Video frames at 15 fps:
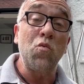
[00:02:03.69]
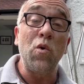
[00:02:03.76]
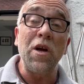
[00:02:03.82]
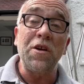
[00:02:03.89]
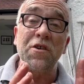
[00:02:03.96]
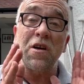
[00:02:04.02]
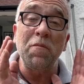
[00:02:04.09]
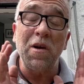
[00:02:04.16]

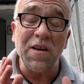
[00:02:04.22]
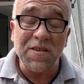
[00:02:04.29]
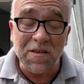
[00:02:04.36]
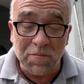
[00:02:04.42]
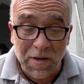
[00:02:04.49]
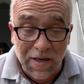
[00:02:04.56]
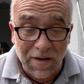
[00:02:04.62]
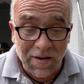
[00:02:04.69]
which I must
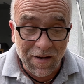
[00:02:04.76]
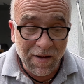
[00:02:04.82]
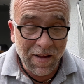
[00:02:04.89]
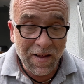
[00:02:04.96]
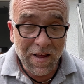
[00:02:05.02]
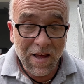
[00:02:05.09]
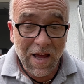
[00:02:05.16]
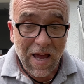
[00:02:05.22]
admit,
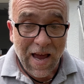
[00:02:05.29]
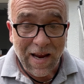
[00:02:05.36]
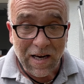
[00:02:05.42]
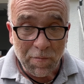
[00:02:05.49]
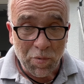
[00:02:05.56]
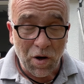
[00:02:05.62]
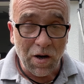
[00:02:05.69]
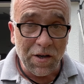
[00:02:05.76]

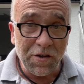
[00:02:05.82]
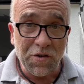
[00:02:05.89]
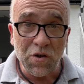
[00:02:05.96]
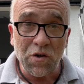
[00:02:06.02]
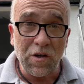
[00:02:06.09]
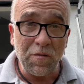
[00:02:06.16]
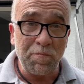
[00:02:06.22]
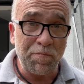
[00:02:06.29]
anybody
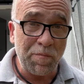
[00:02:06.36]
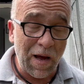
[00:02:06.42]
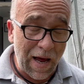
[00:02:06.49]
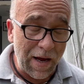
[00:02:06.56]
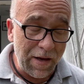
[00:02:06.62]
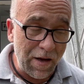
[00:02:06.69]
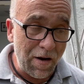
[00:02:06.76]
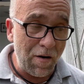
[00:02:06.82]
doing
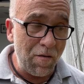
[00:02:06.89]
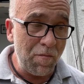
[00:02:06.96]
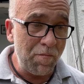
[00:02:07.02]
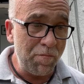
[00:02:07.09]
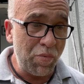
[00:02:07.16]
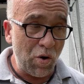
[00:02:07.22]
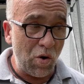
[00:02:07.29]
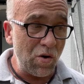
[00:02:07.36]
patio,
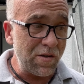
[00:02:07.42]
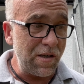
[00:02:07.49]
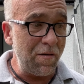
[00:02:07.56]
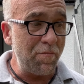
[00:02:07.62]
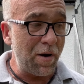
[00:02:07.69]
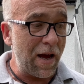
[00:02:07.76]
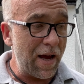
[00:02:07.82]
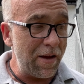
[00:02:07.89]

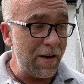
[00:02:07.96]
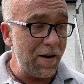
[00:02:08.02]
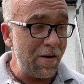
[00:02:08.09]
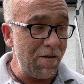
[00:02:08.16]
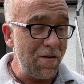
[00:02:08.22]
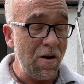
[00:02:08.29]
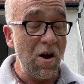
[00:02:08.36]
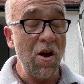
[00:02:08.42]
porcelain
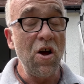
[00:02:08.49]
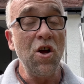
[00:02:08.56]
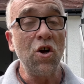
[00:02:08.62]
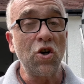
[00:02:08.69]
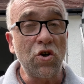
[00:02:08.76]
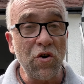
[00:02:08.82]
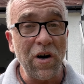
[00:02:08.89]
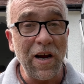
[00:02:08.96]
patio,
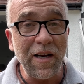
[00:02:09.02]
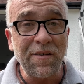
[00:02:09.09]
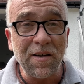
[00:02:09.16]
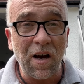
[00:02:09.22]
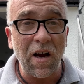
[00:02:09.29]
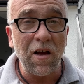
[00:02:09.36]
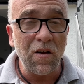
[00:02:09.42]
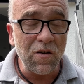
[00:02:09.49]
grey
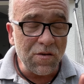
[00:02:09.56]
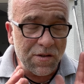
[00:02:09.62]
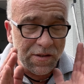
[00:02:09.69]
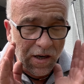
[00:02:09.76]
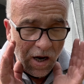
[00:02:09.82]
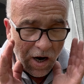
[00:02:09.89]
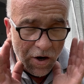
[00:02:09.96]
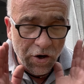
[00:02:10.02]
tiles
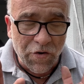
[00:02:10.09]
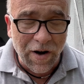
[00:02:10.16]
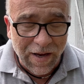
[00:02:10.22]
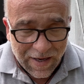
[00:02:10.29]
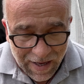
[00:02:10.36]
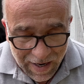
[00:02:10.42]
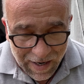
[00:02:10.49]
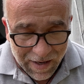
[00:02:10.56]
are a grey
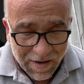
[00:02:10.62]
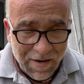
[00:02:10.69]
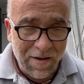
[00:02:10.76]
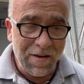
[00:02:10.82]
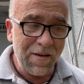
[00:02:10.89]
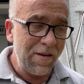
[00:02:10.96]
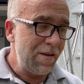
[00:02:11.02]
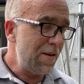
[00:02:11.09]
colour
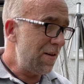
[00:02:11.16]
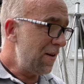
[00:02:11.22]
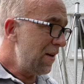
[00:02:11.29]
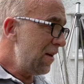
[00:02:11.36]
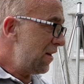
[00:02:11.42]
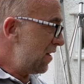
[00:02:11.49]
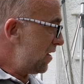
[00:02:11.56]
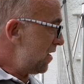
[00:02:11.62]

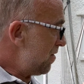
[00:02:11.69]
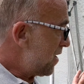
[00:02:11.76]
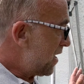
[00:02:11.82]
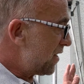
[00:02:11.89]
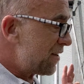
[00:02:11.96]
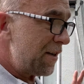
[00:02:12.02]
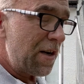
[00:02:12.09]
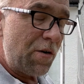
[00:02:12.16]

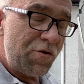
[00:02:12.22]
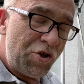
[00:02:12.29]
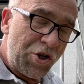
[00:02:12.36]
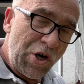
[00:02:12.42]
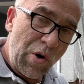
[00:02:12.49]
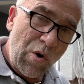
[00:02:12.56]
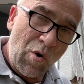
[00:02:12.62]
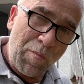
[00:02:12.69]
because they don't
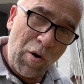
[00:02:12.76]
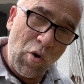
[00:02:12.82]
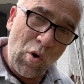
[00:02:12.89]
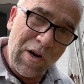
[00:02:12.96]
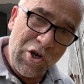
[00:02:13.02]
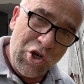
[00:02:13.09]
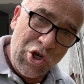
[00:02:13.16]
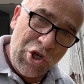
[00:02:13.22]
show up all
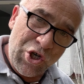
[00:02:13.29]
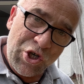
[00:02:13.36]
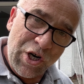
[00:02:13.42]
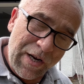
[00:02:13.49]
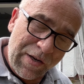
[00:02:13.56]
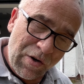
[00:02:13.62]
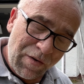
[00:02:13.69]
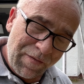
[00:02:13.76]
the
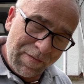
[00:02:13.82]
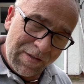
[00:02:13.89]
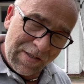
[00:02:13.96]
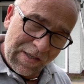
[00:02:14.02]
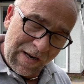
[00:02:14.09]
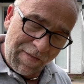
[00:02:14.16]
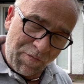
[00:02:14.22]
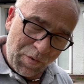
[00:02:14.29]
shit on
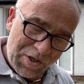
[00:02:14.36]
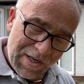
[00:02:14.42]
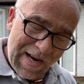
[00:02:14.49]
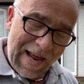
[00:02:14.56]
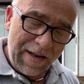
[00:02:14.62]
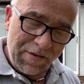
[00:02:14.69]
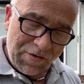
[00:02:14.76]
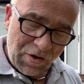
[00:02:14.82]
stuff which
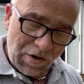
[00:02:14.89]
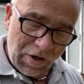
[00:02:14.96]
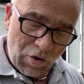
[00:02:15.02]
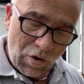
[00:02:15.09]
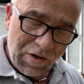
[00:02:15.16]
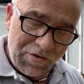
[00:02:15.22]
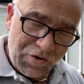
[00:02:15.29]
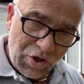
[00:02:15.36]
lands on it,
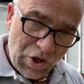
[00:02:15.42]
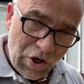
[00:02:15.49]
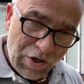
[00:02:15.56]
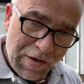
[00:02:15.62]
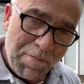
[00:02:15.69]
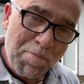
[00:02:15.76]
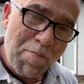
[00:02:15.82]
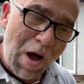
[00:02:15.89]
all the dirt
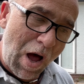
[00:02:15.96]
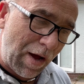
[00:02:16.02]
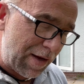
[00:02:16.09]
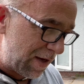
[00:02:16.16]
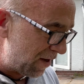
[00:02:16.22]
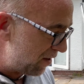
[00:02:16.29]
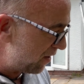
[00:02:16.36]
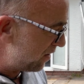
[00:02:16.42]
and
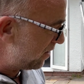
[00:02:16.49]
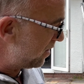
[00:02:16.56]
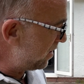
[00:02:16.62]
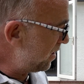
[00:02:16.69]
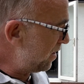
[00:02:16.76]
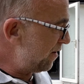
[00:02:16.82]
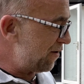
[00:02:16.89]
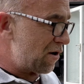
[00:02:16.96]
muck.
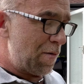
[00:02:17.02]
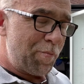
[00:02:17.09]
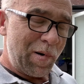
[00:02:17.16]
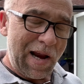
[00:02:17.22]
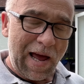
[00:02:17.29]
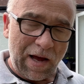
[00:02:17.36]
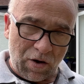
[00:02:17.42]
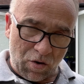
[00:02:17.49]
You've got
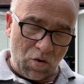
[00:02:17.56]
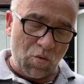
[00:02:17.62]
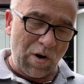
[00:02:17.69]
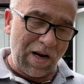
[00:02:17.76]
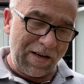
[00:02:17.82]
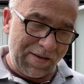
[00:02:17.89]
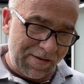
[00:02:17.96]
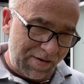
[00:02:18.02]
black or
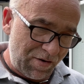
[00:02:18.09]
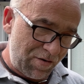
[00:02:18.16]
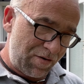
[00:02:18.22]
white,